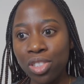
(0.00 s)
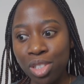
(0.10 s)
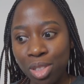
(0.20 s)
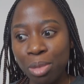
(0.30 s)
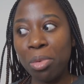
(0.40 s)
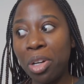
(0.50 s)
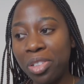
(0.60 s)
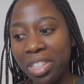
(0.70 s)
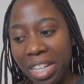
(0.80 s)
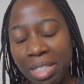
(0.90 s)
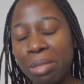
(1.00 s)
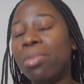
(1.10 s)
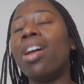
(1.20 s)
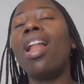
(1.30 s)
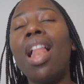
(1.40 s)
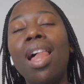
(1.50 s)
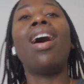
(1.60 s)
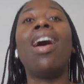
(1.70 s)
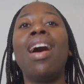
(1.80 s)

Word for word: until tomorrow, next tomorrow,